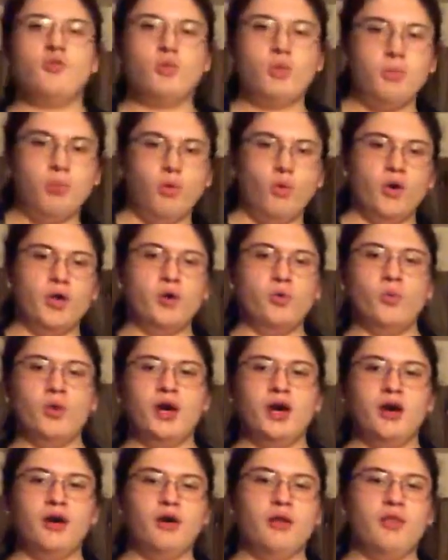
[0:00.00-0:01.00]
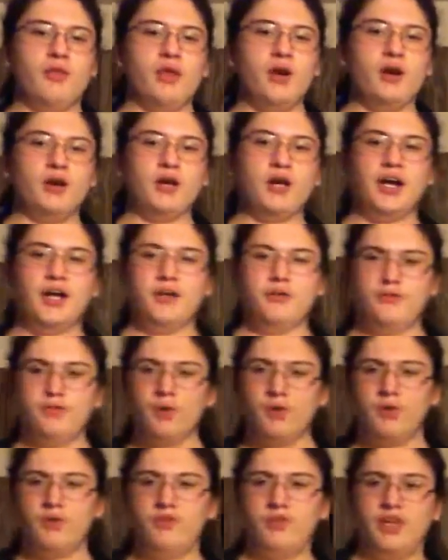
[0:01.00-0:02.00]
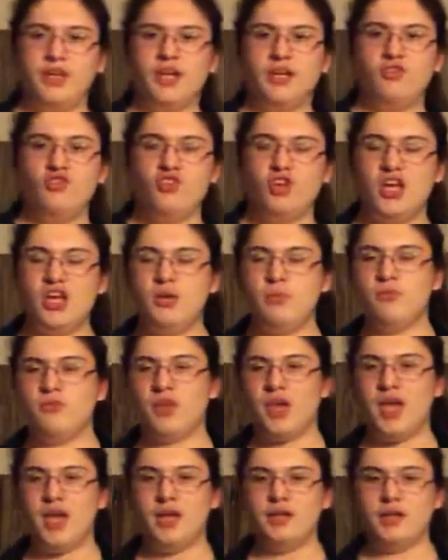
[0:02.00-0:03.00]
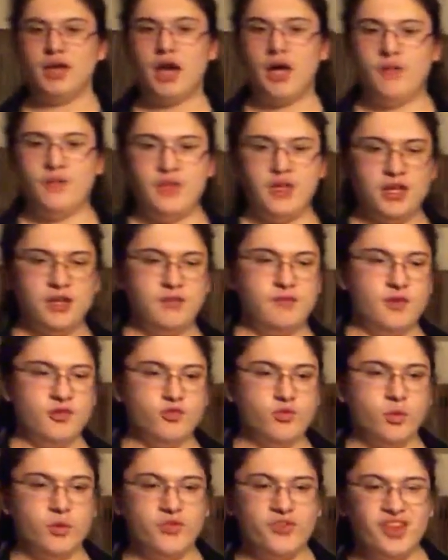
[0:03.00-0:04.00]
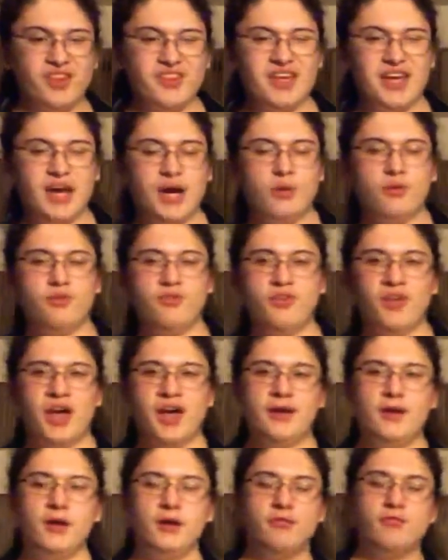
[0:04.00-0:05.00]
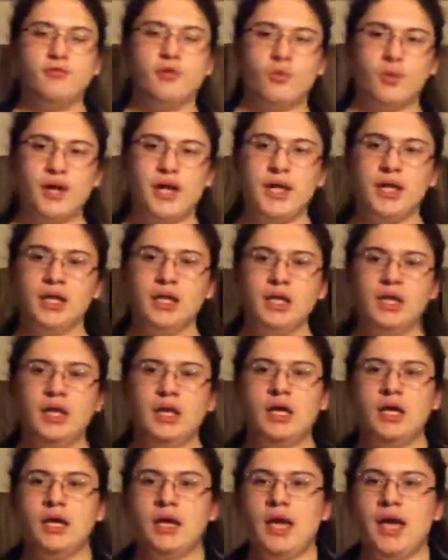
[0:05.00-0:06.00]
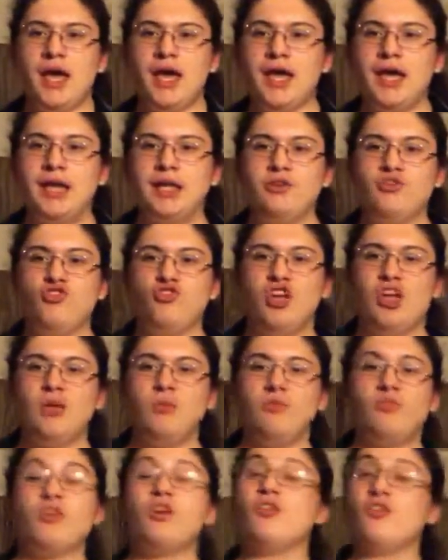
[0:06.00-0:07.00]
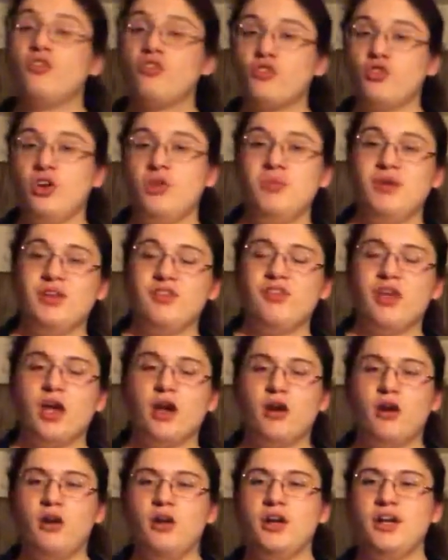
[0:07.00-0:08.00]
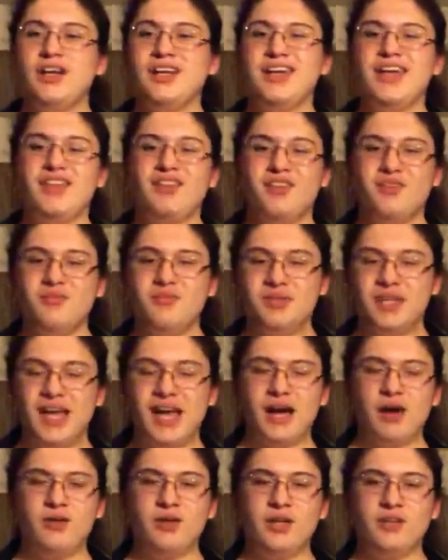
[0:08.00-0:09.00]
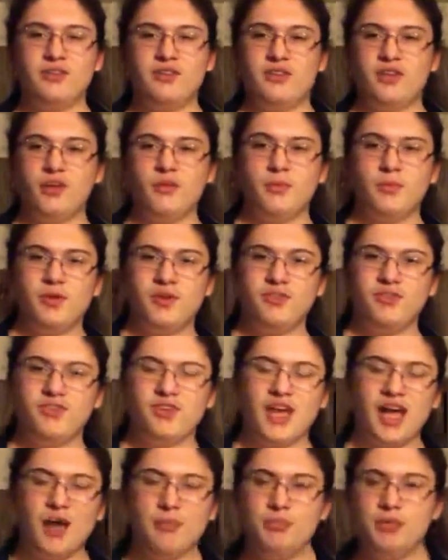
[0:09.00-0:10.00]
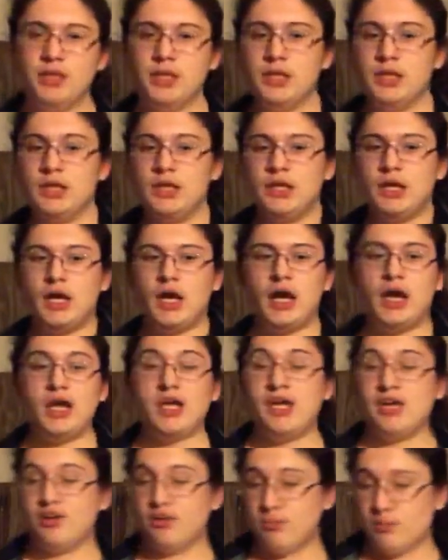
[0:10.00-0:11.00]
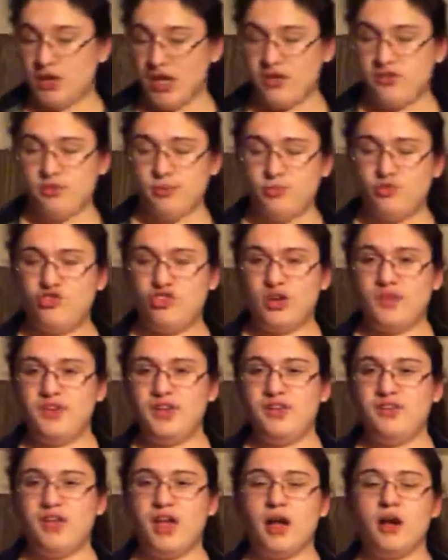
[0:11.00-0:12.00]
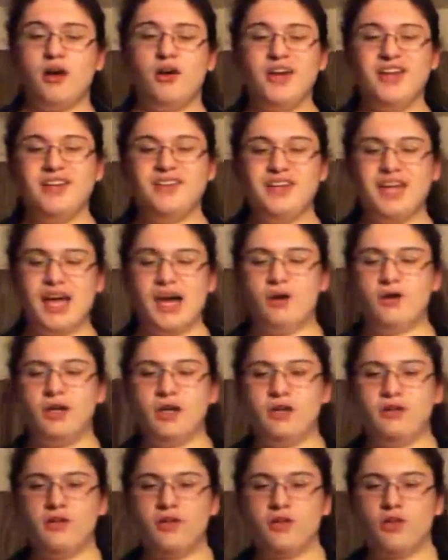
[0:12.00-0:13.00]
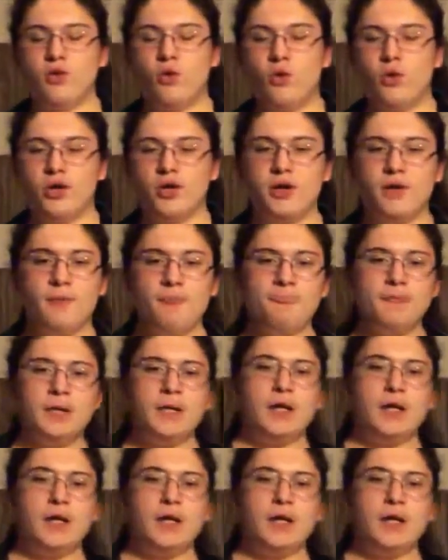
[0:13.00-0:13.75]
to a point where they're kind of focusing on James and on the individuals on the outside of the ring, and James starts screaming at Zach Hardy to get them down and to tell them to stop. He ends up shoving Zach Hardy down and into the corner.